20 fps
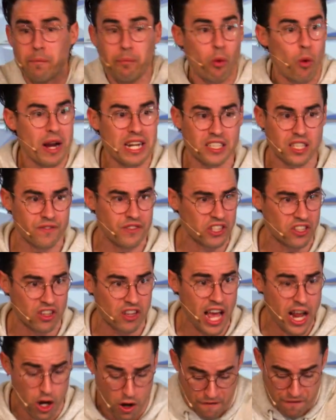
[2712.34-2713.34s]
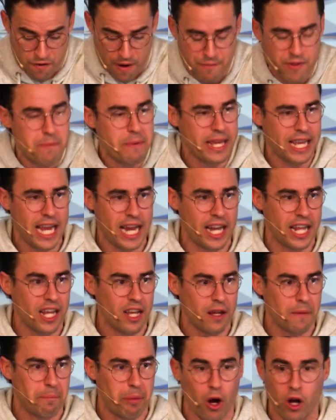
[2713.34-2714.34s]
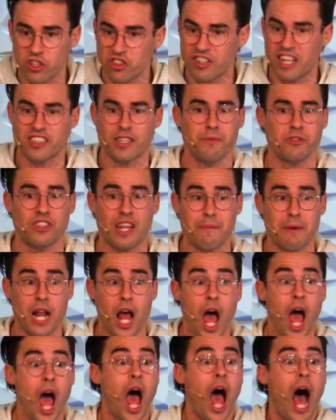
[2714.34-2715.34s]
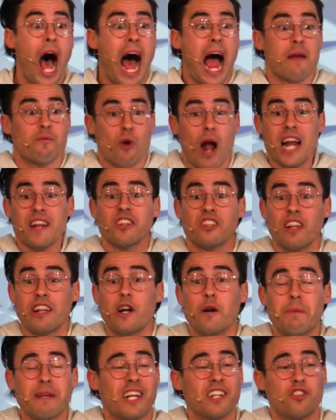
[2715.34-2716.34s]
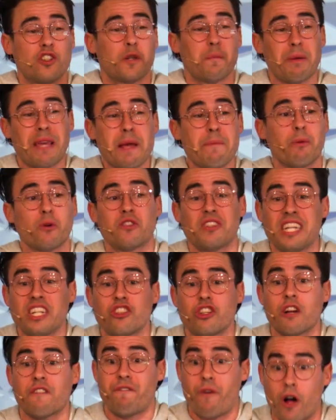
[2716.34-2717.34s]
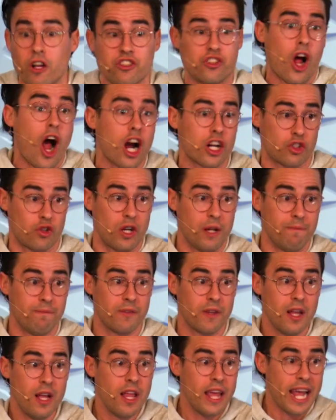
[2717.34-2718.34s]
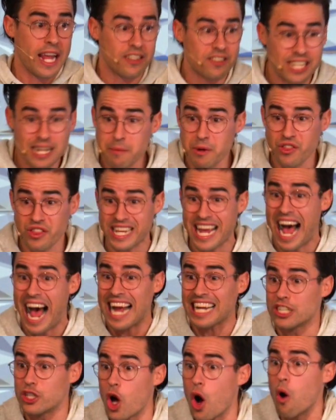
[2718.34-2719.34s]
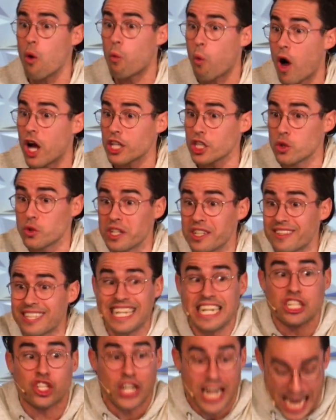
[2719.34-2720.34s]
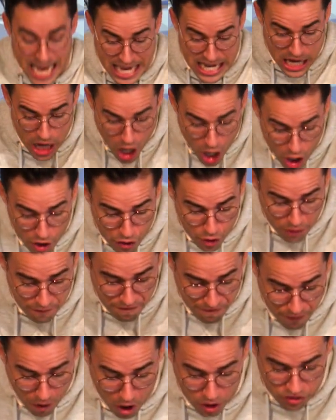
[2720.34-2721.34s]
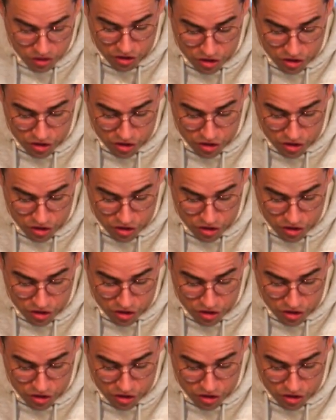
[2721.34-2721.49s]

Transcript: point of this letter from the beginning, Paul sets up the statement I'm writing this letter because there's people teaching false doctrine. And Timothy, I don't want you to teach any other false